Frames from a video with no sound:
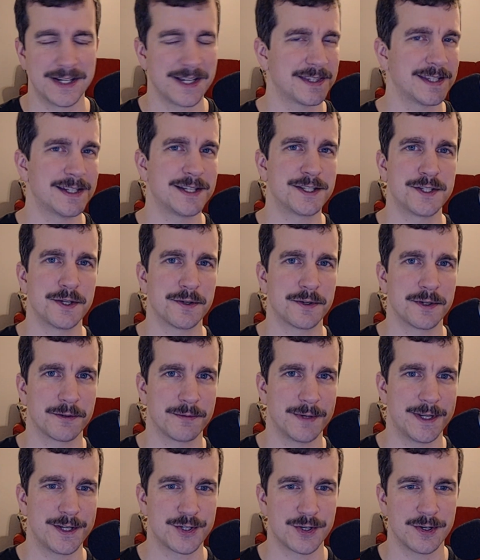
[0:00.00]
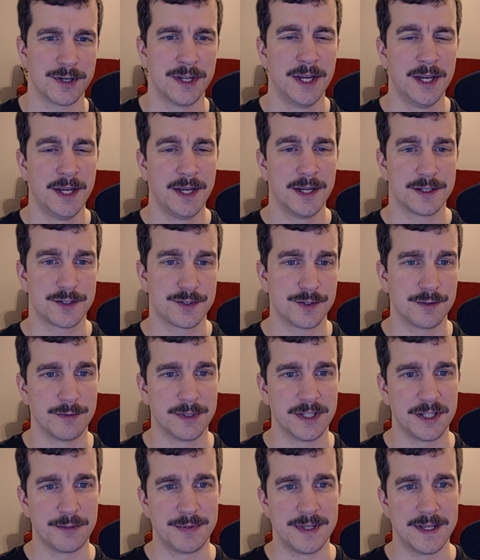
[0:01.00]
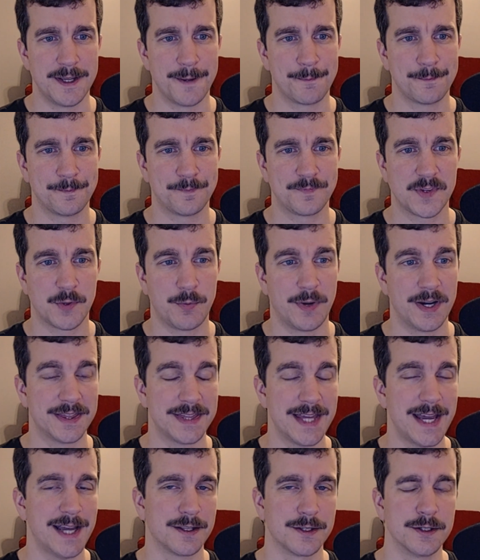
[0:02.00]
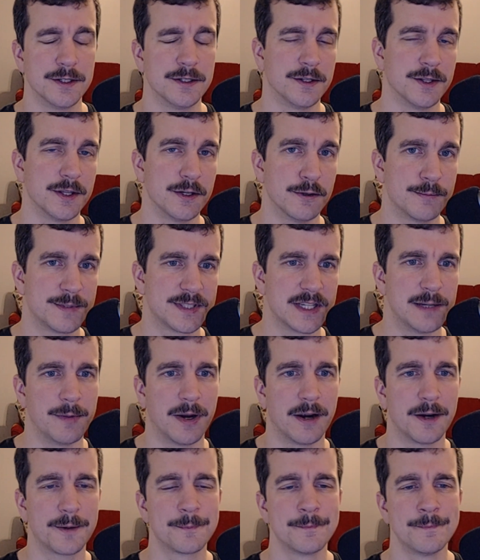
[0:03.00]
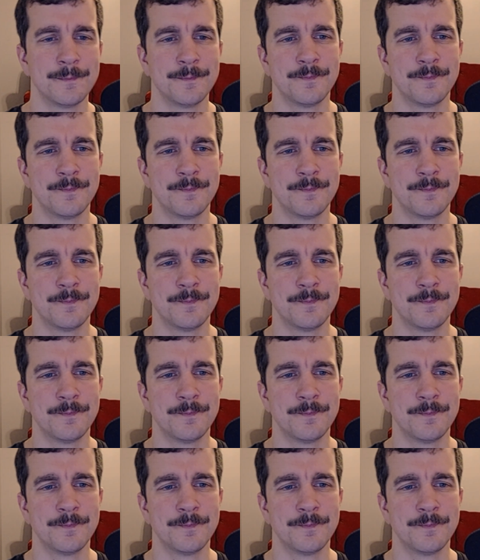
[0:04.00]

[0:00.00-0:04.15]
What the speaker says: Not that a token creature should really be quite that good, although some are.